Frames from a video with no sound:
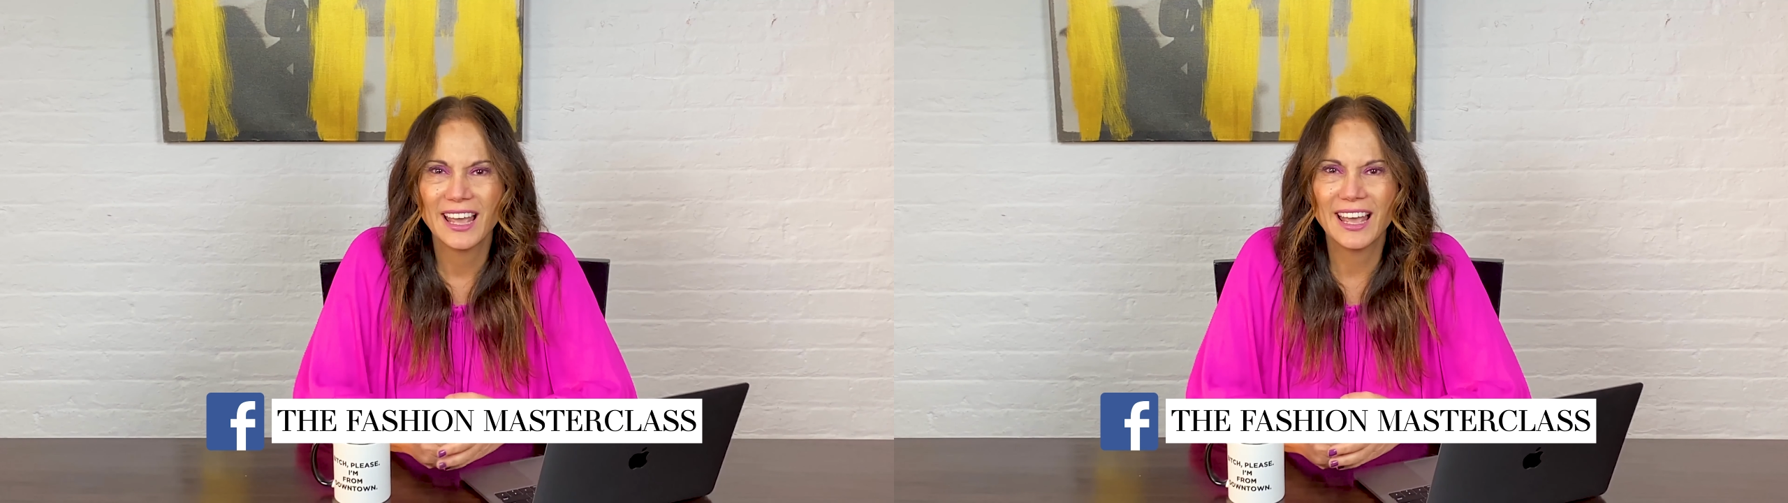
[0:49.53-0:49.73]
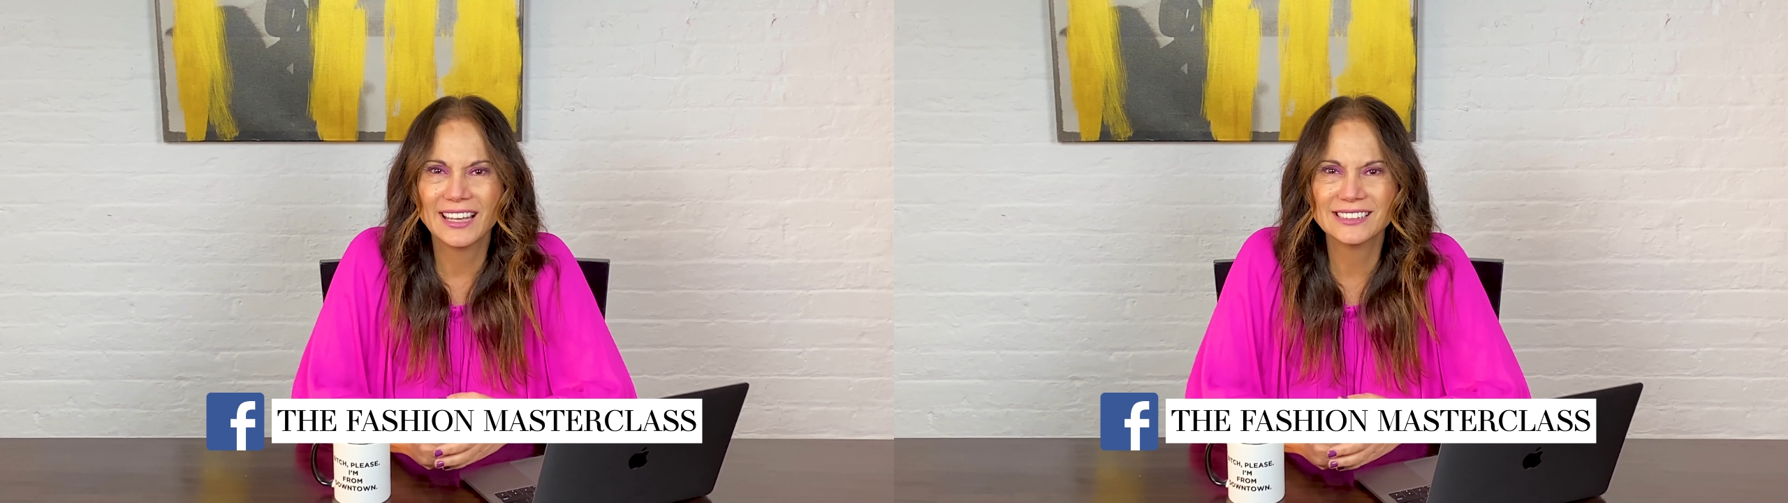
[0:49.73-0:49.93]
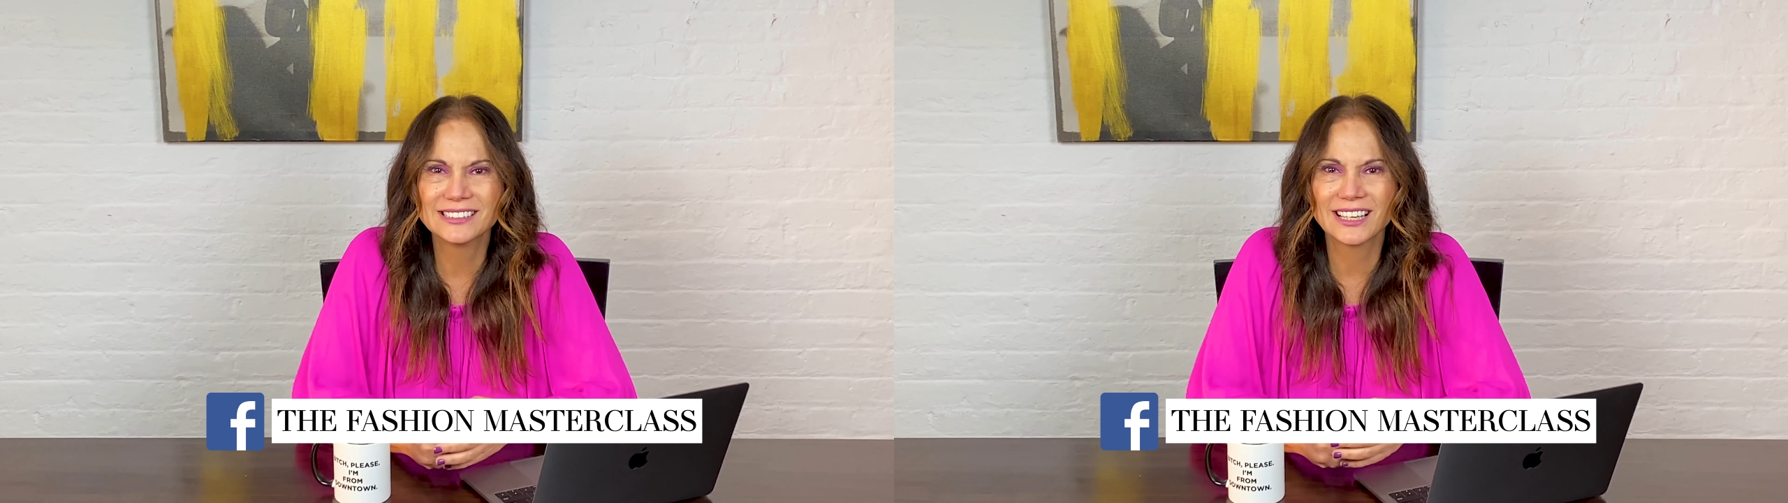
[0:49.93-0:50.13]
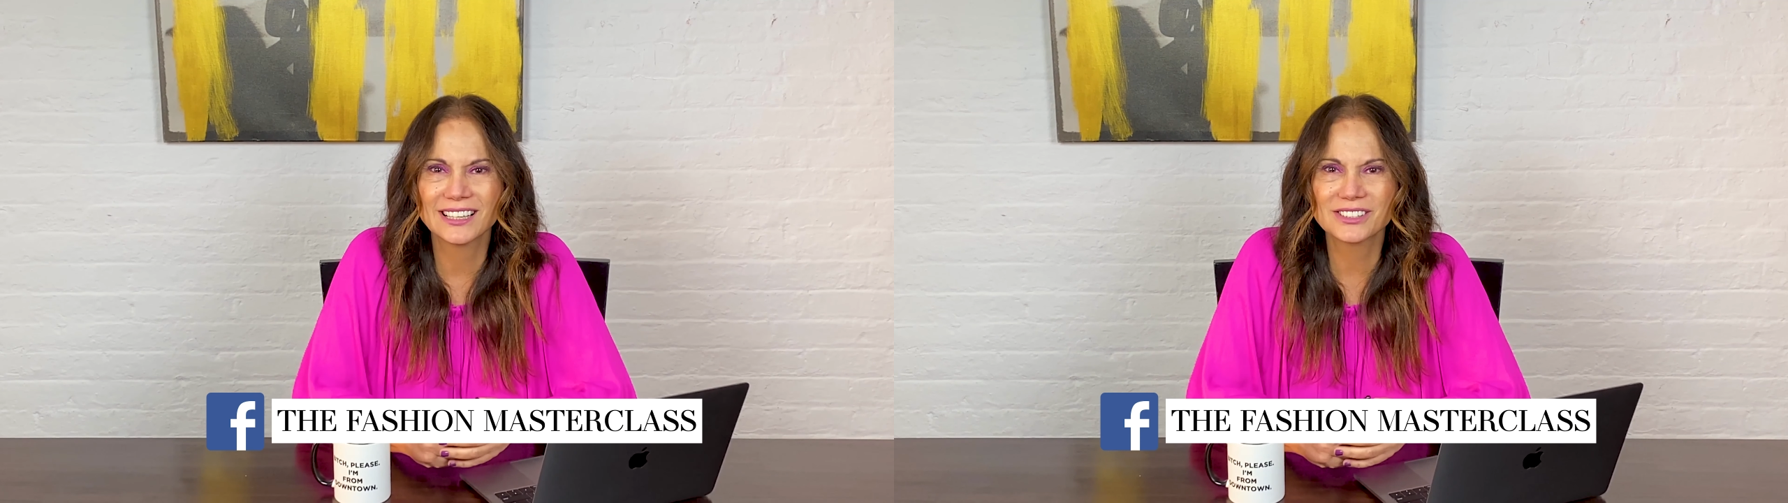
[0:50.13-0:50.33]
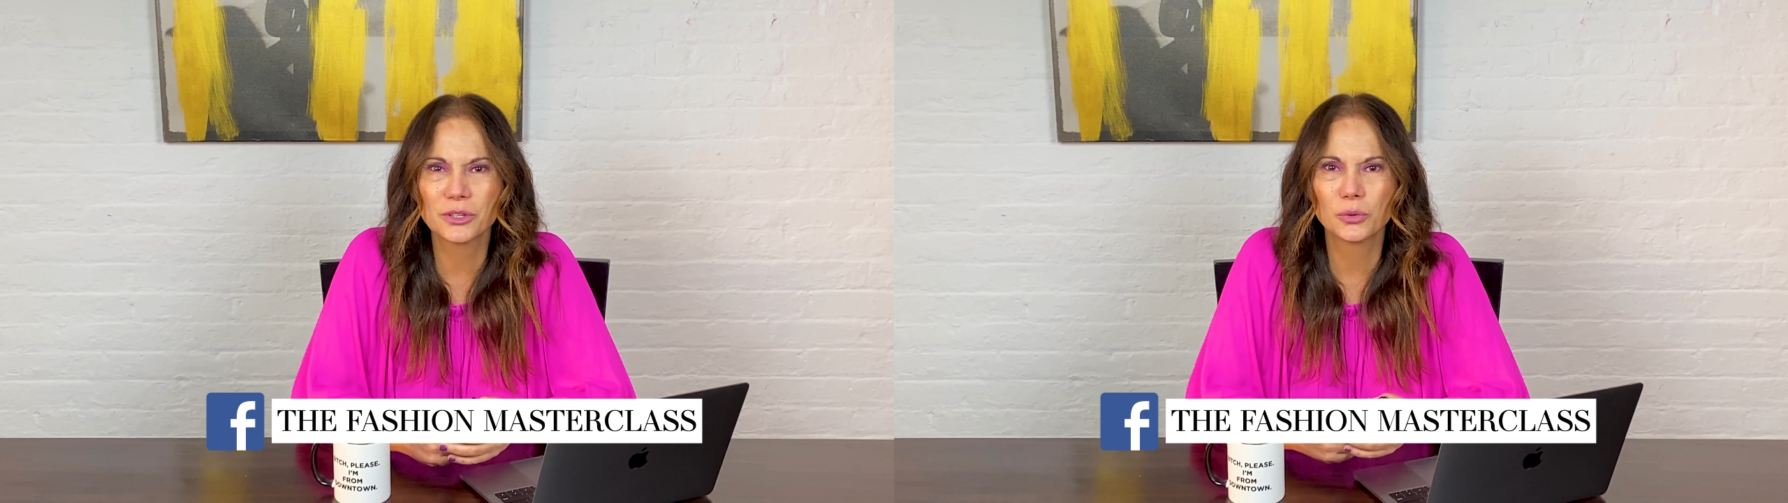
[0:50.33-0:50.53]
And
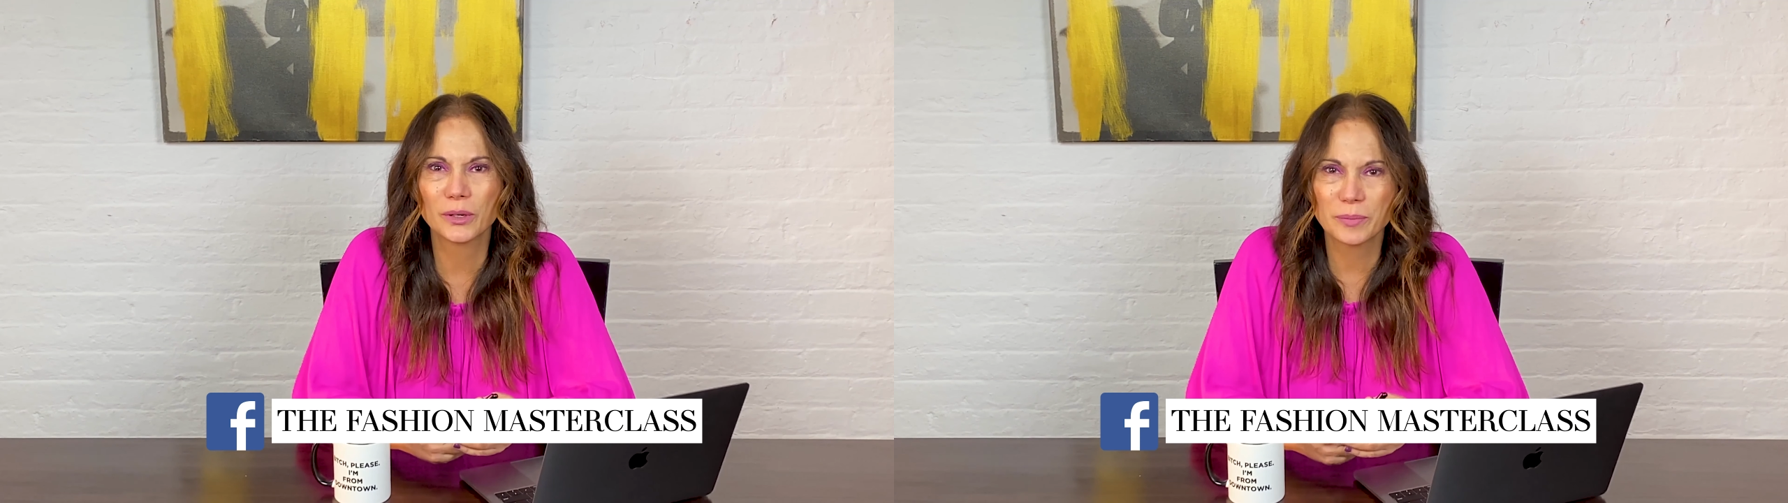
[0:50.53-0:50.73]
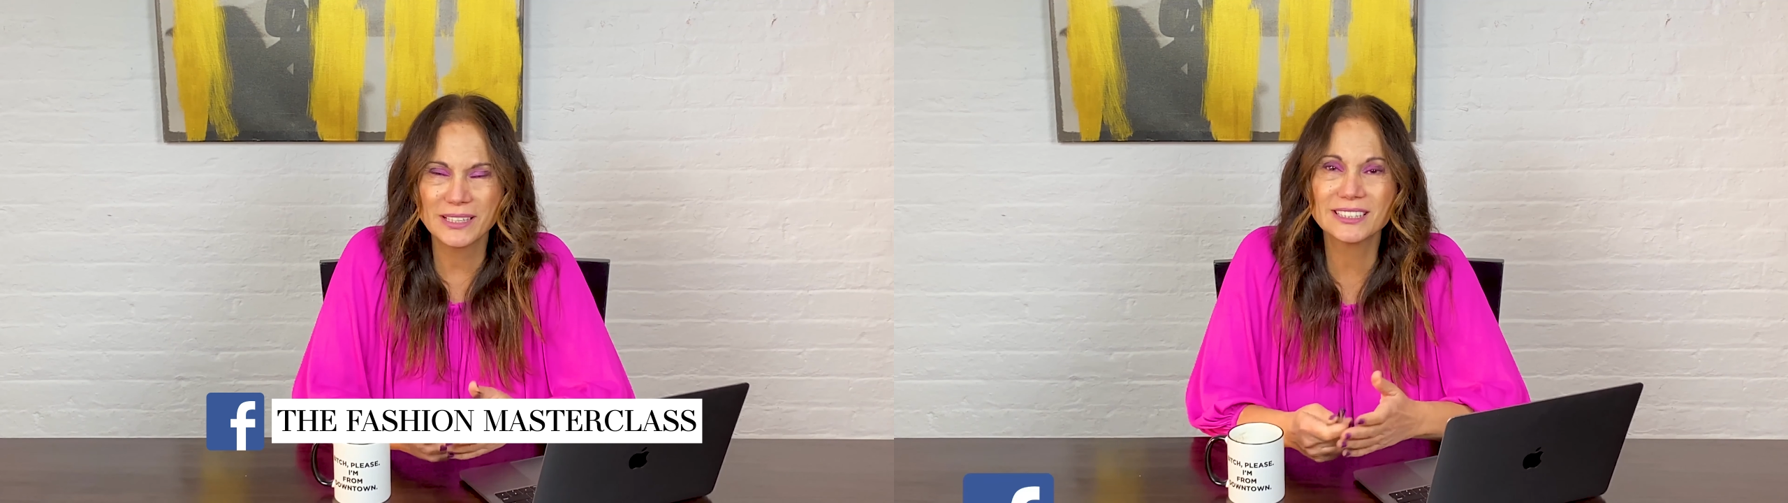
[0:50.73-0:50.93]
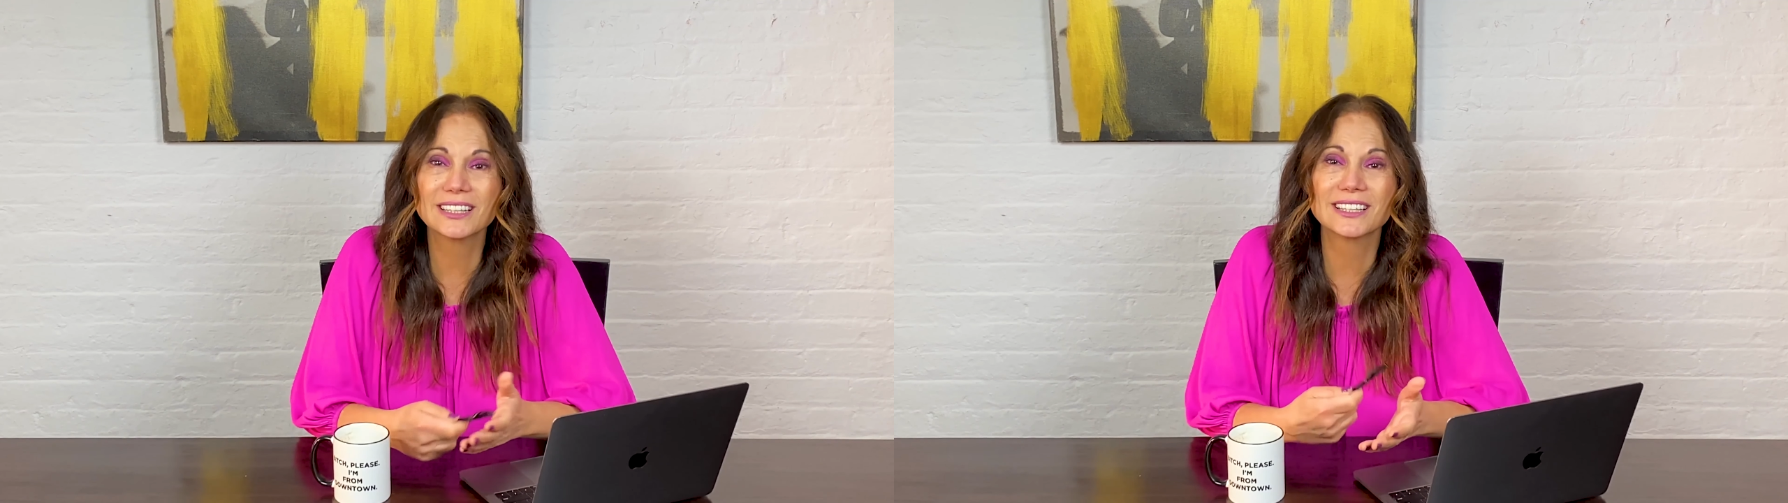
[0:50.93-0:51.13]
uh, so we're basically